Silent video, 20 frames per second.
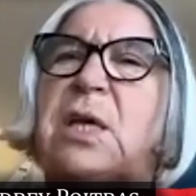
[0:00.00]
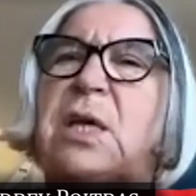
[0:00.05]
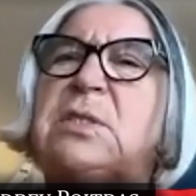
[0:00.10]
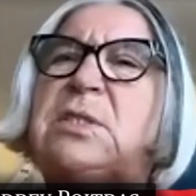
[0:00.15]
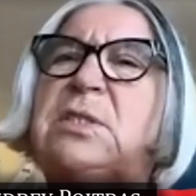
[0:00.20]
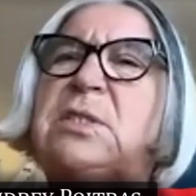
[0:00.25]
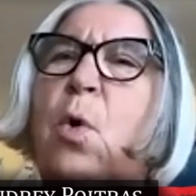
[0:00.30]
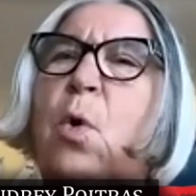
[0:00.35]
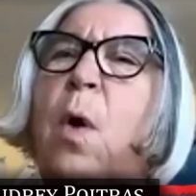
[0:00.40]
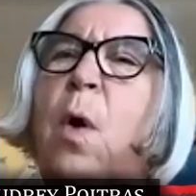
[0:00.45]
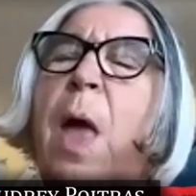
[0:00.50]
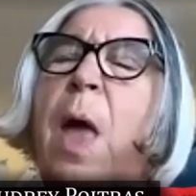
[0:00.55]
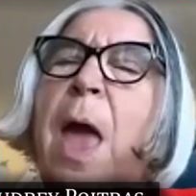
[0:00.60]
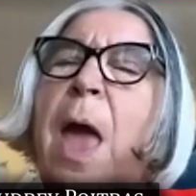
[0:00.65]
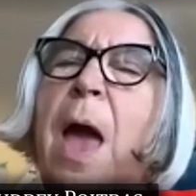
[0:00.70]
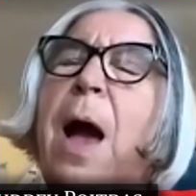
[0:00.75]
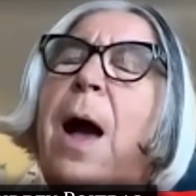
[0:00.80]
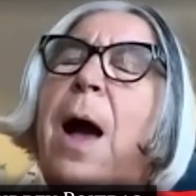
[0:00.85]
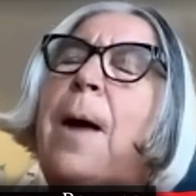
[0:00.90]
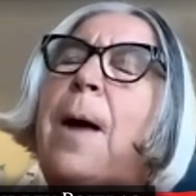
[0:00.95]
So
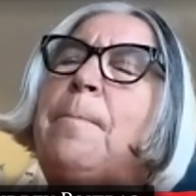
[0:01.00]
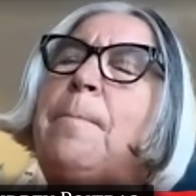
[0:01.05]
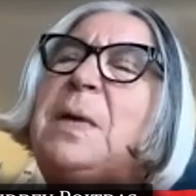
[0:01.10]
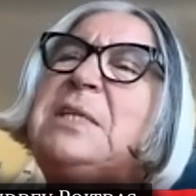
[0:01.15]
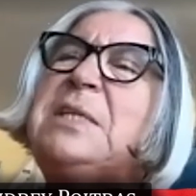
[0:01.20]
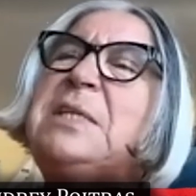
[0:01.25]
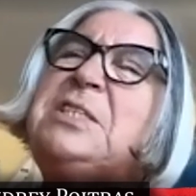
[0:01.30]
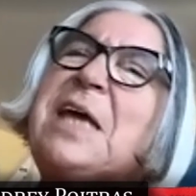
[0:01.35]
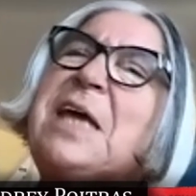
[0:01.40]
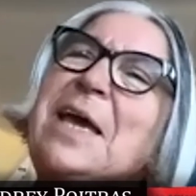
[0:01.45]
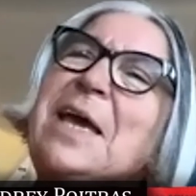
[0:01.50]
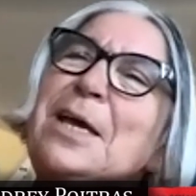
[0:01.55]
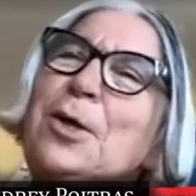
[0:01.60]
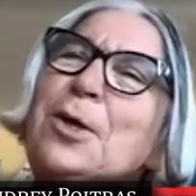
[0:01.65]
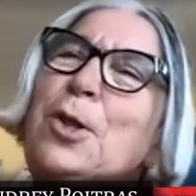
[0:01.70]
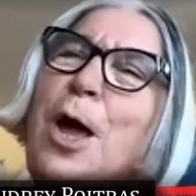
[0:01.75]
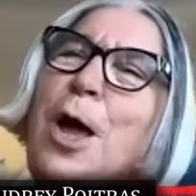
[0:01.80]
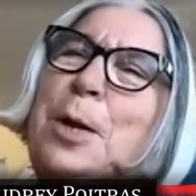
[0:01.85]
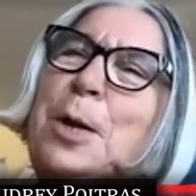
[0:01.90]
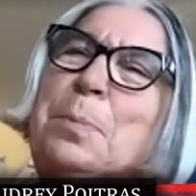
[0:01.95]
it's taken a lot
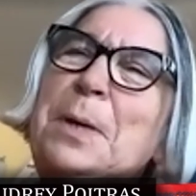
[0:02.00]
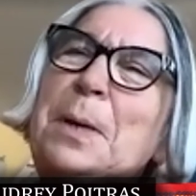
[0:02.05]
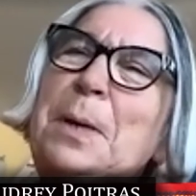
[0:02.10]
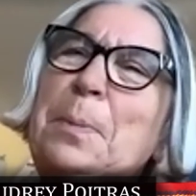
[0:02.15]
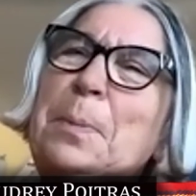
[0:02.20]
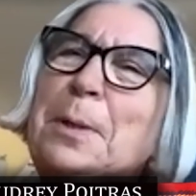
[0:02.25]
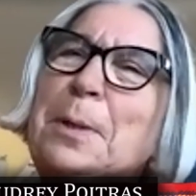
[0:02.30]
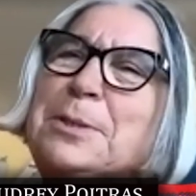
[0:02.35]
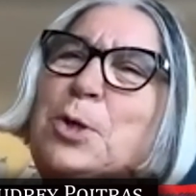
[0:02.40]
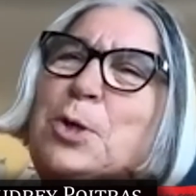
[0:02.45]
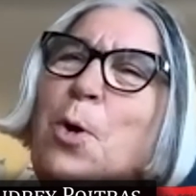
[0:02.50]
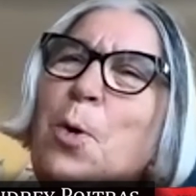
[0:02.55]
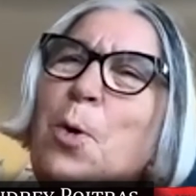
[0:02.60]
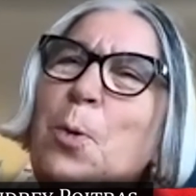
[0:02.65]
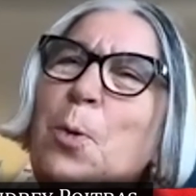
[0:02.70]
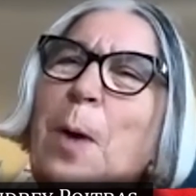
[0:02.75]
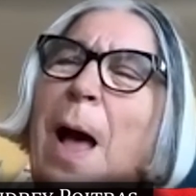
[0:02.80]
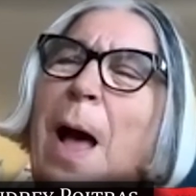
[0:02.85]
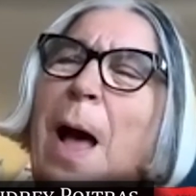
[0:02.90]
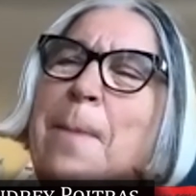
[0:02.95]
of people. So
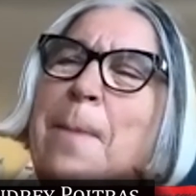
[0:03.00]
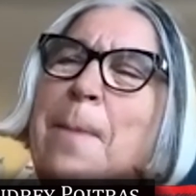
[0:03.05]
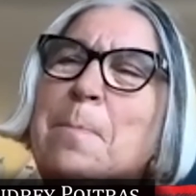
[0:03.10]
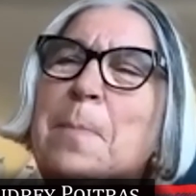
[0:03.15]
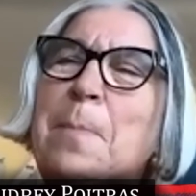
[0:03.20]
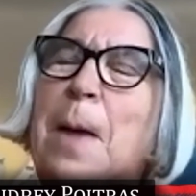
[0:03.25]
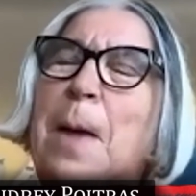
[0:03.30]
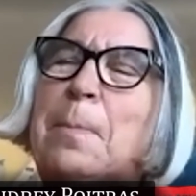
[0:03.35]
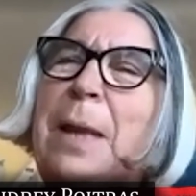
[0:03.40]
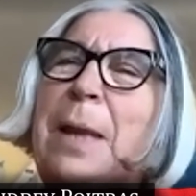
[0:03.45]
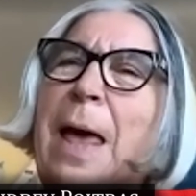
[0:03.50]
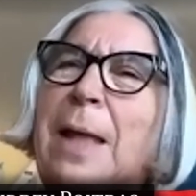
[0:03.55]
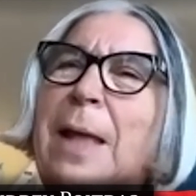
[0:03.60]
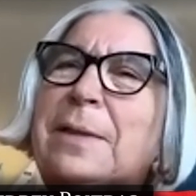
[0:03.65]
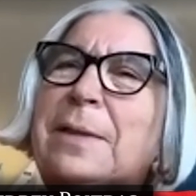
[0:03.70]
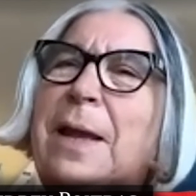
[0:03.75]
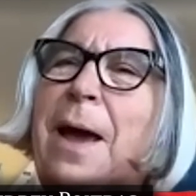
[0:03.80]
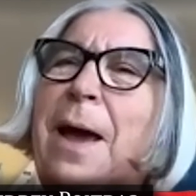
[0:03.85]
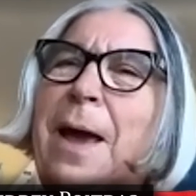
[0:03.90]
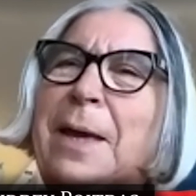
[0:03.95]
I'm glad that
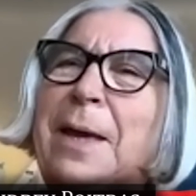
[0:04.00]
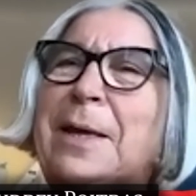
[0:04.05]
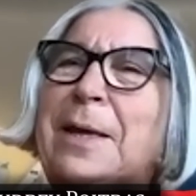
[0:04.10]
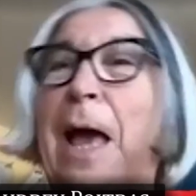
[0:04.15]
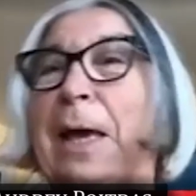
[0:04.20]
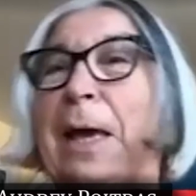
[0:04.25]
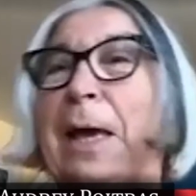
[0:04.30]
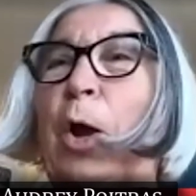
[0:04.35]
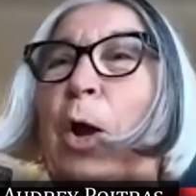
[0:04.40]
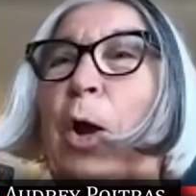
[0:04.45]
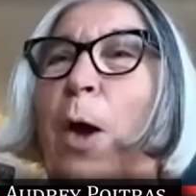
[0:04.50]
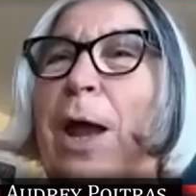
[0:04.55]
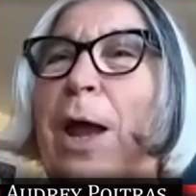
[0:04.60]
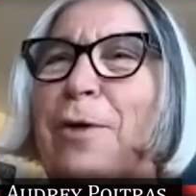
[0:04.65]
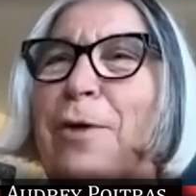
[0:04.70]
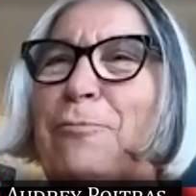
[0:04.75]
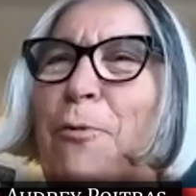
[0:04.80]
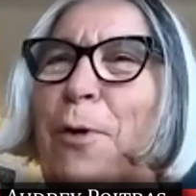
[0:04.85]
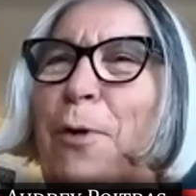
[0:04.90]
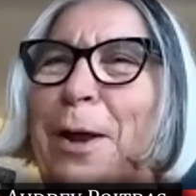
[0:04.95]
I get credit
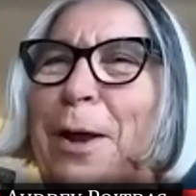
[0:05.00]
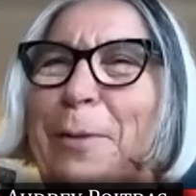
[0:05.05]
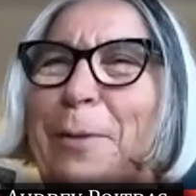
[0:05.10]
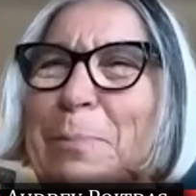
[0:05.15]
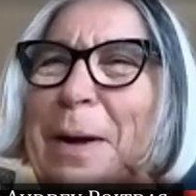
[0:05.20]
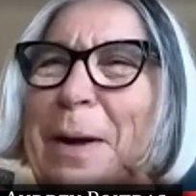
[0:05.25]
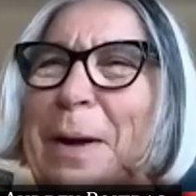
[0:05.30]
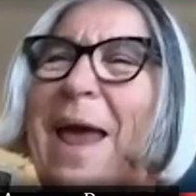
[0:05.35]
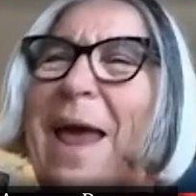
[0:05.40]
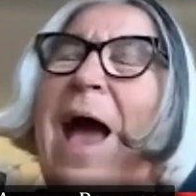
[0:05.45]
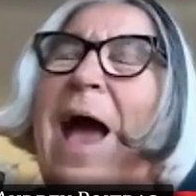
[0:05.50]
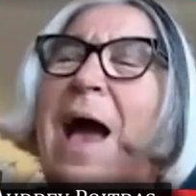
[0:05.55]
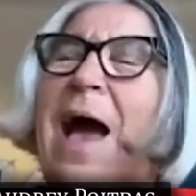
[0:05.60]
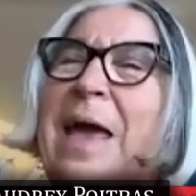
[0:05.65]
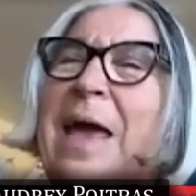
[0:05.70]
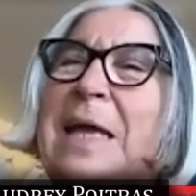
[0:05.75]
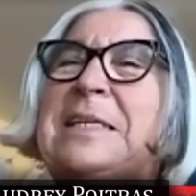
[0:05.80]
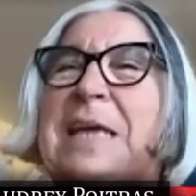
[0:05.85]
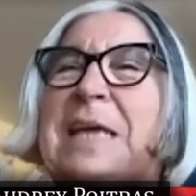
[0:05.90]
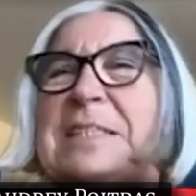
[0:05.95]
for it, but
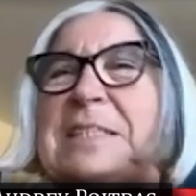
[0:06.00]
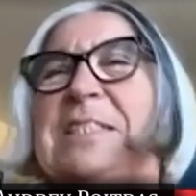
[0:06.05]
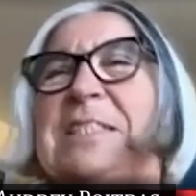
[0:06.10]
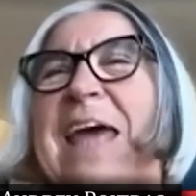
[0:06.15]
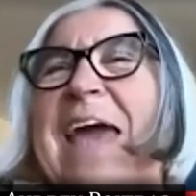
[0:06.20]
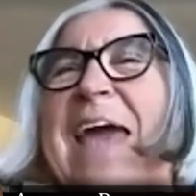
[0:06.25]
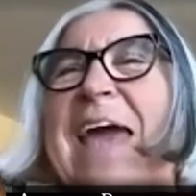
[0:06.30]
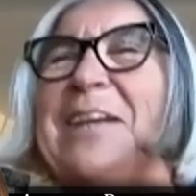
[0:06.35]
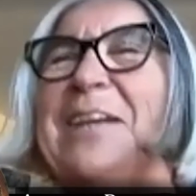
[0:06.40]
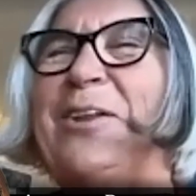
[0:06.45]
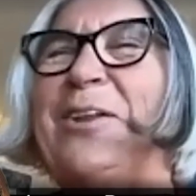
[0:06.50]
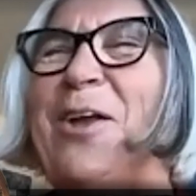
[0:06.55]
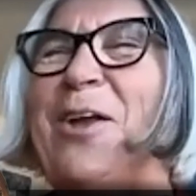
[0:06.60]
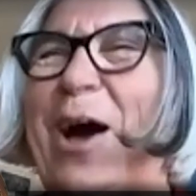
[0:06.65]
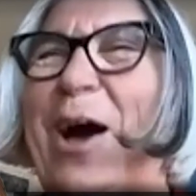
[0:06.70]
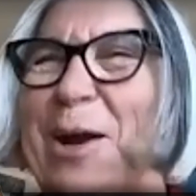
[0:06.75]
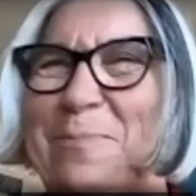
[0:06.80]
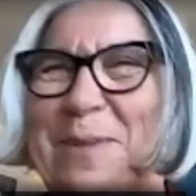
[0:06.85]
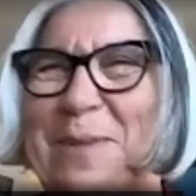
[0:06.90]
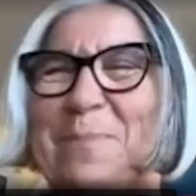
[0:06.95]
it's taken a lot of
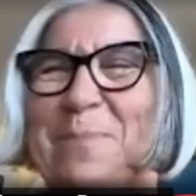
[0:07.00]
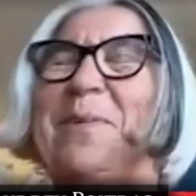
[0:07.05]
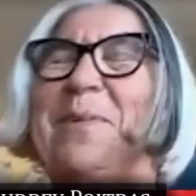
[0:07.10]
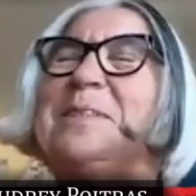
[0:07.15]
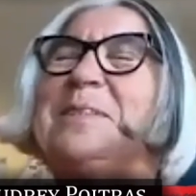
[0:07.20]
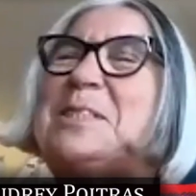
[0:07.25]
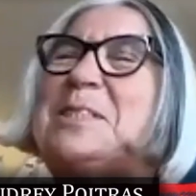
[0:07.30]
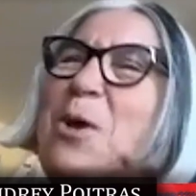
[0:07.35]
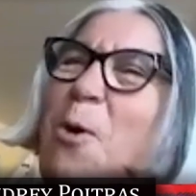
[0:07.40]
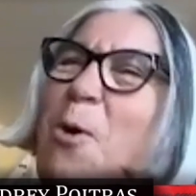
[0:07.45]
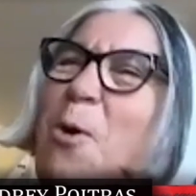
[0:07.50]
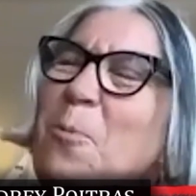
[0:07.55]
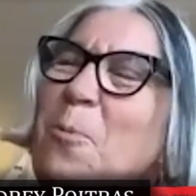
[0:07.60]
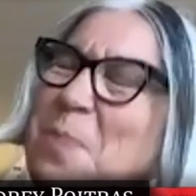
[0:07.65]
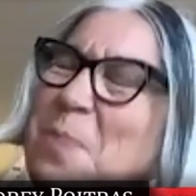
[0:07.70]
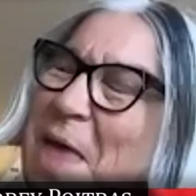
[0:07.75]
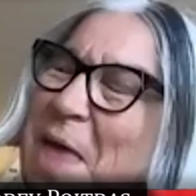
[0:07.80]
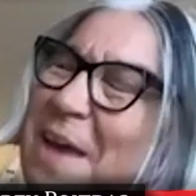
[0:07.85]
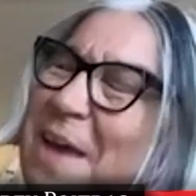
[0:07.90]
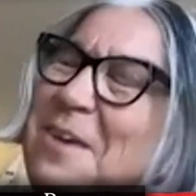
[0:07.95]
people. So
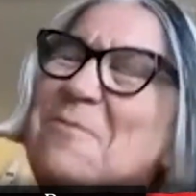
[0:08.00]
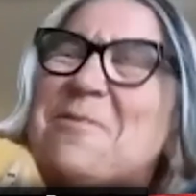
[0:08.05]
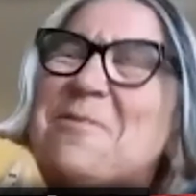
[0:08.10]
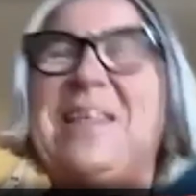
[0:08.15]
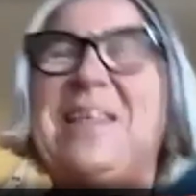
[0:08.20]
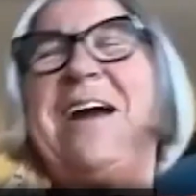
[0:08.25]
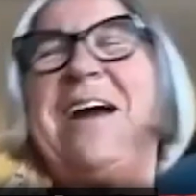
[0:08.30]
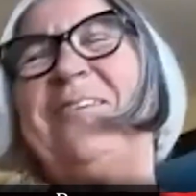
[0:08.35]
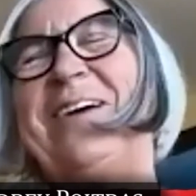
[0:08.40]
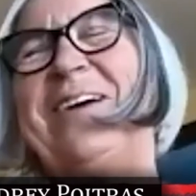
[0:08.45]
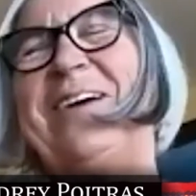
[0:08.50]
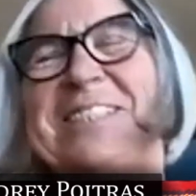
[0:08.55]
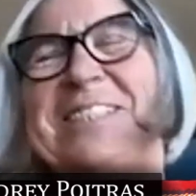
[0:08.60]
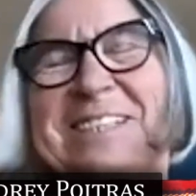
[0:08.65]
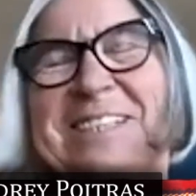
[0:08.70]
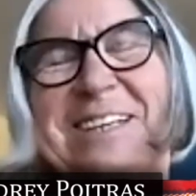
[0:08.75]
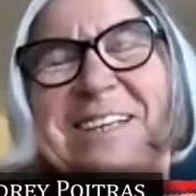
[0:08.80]
thank you for that question.